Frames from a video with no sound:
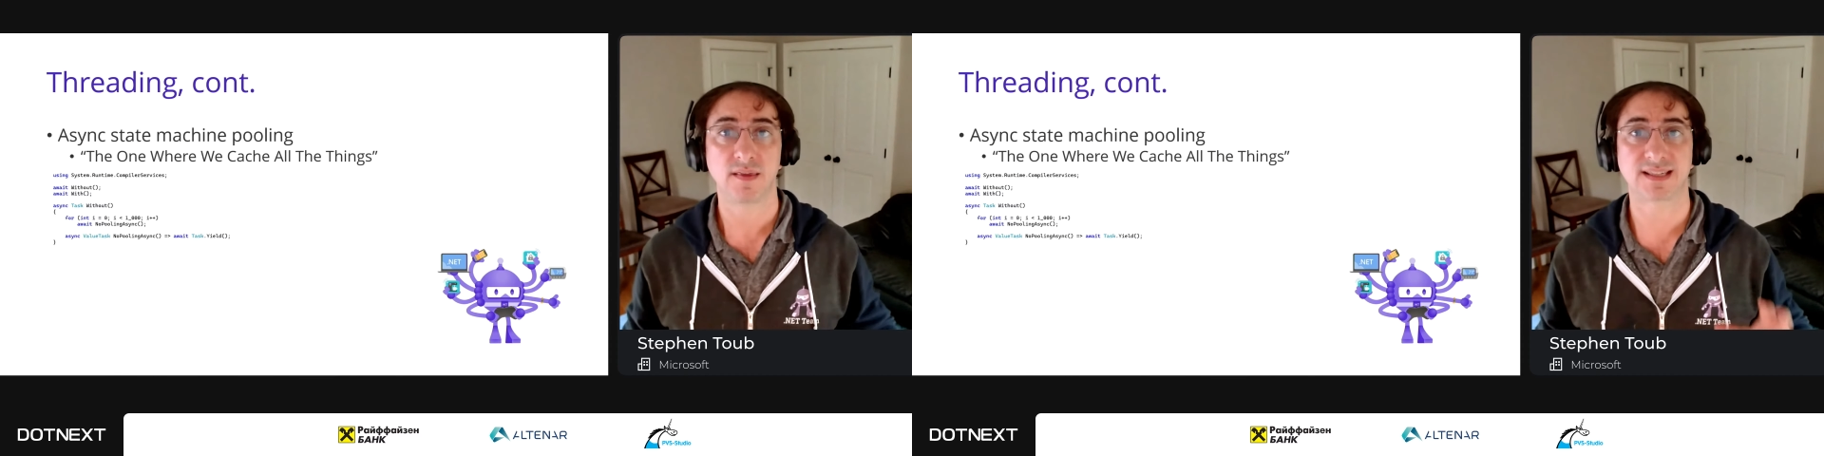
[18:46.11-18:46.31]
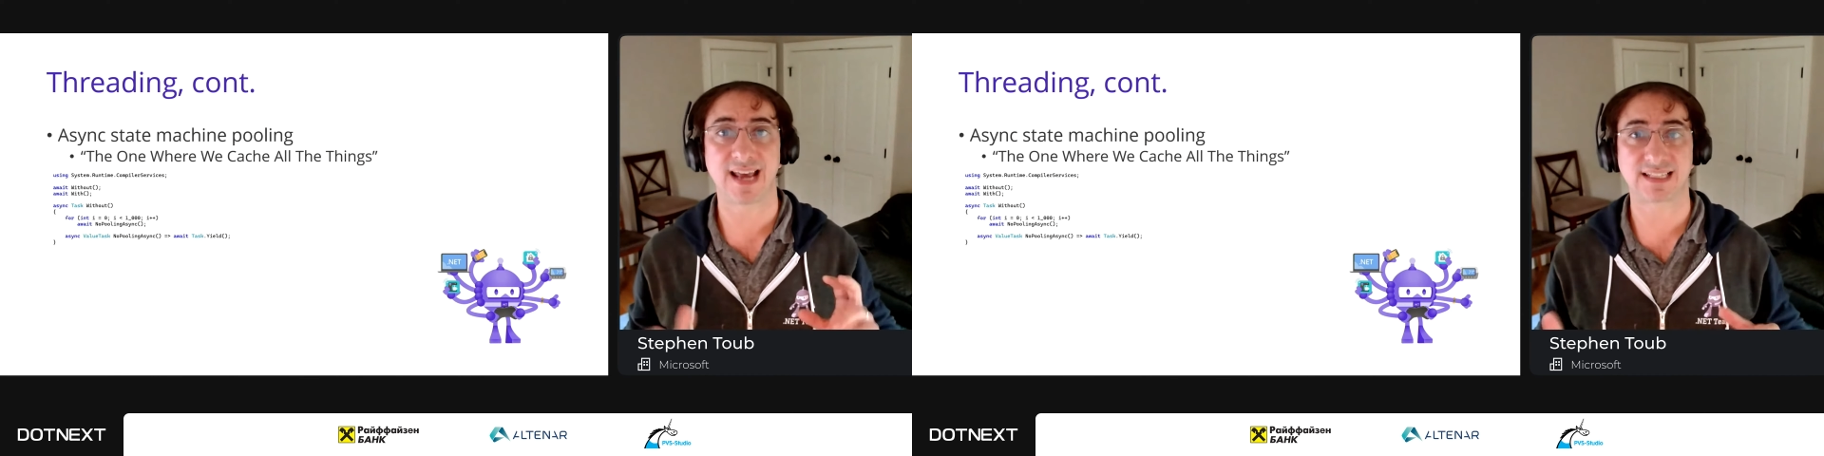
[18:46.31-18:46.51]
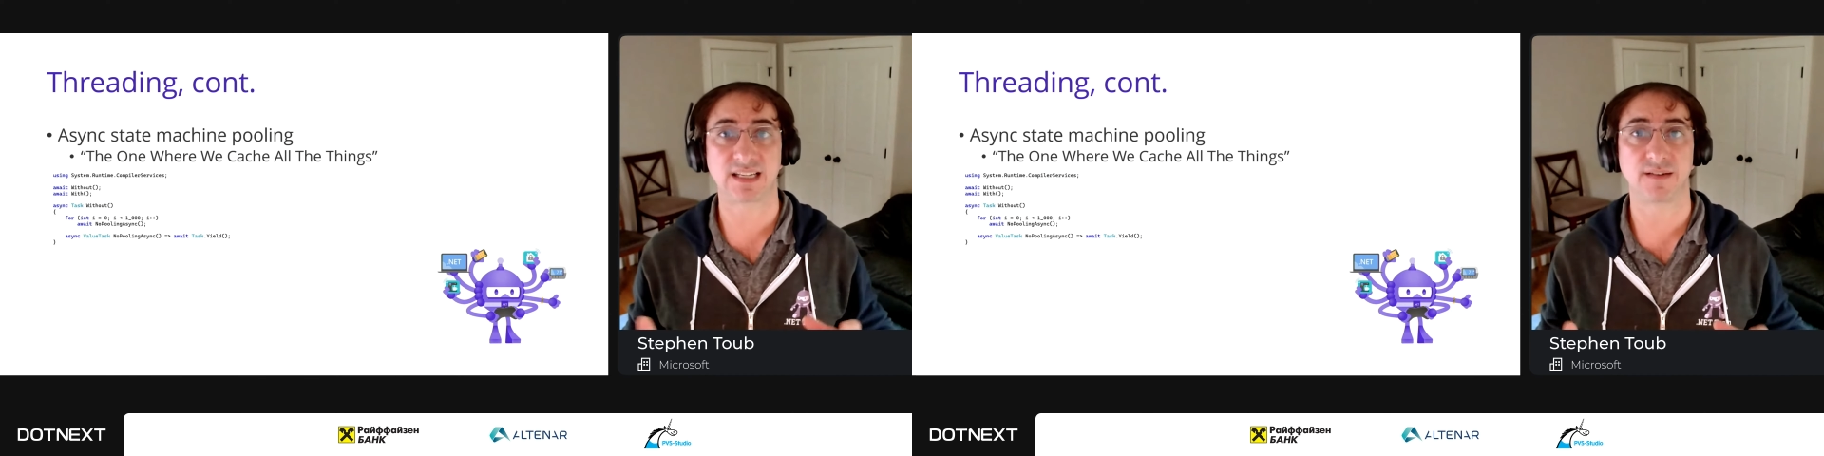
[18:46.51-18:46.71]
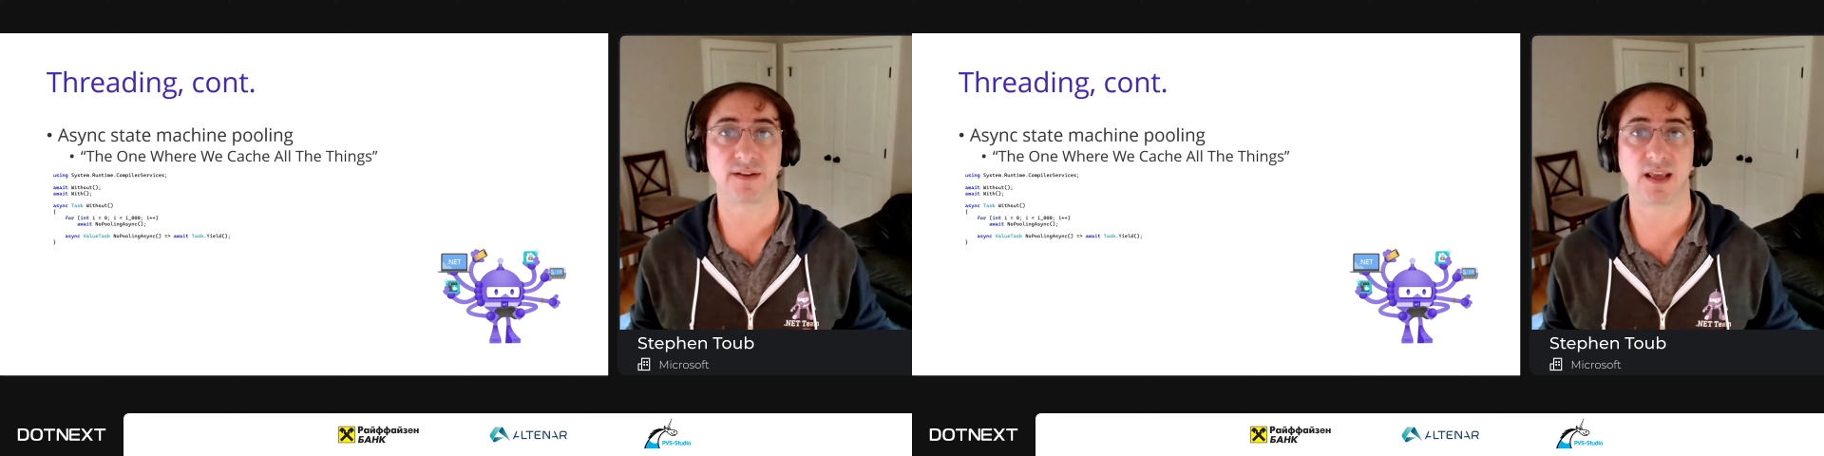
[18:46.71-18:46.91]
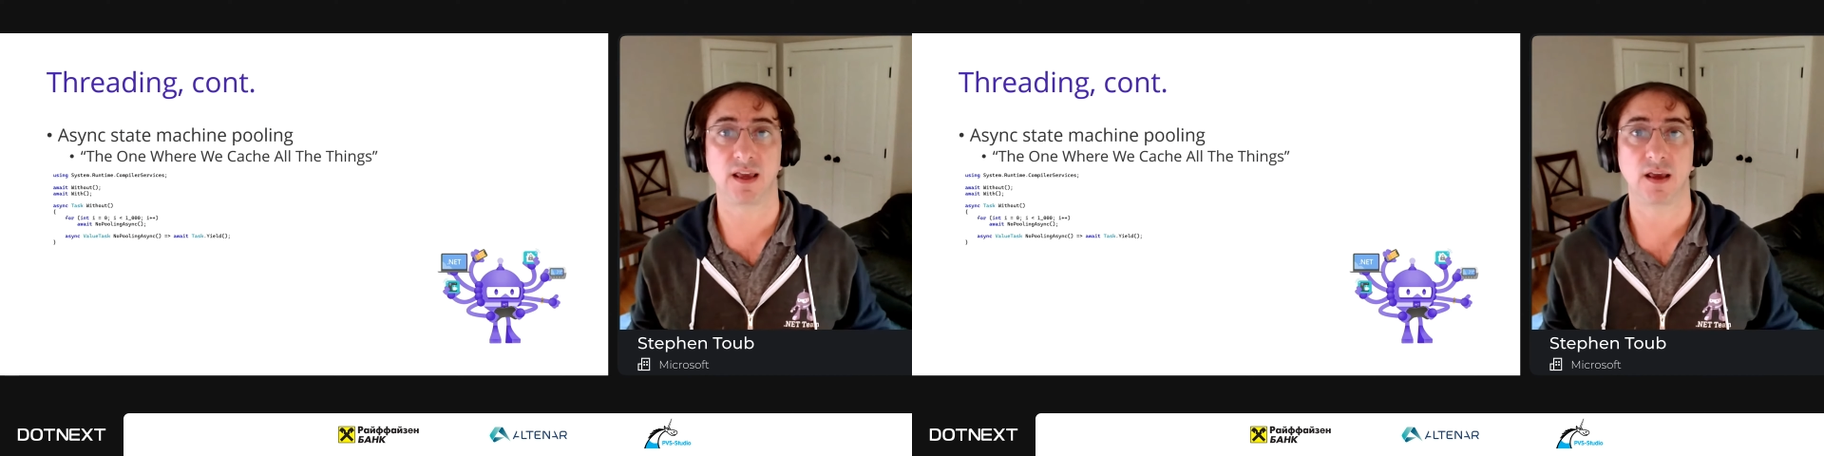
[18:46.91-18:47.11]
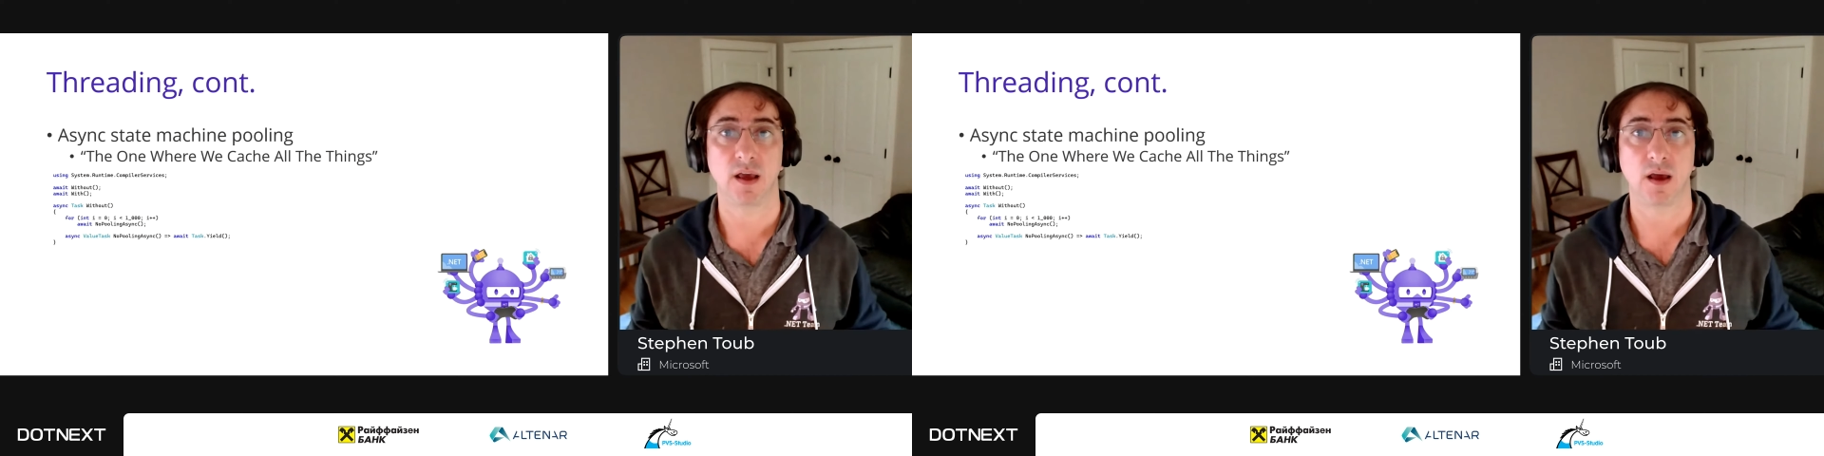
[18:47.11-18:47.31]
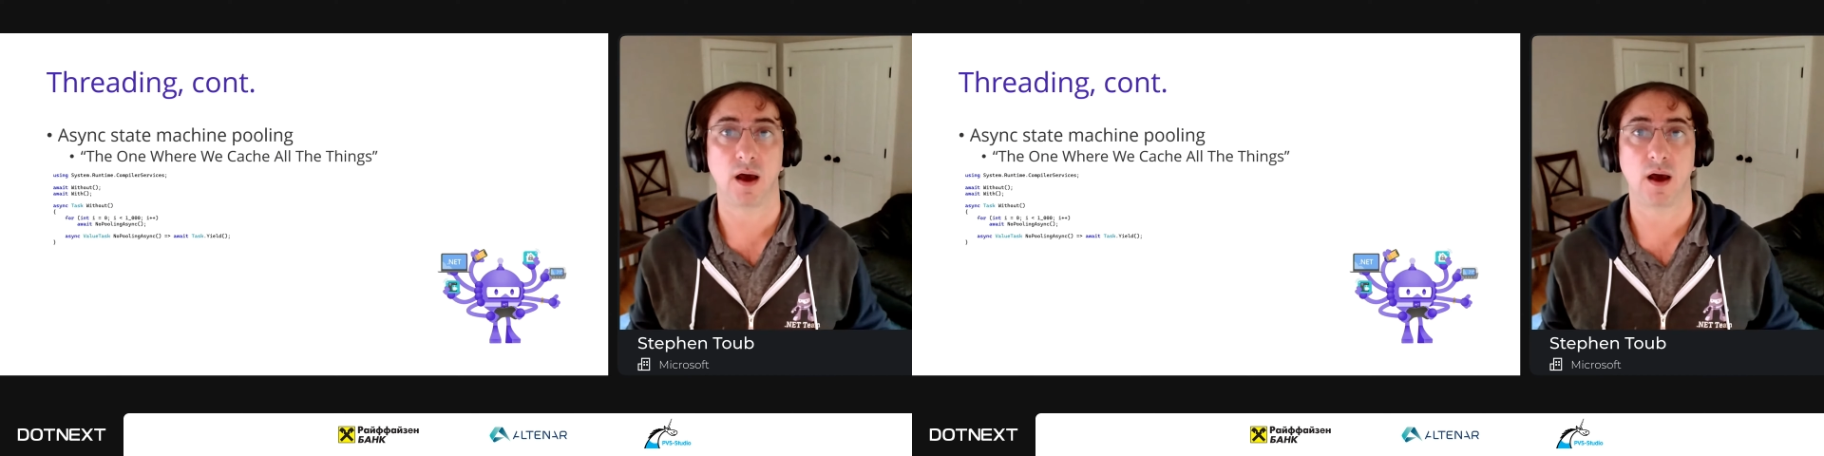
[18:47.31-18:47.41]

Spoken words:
this activity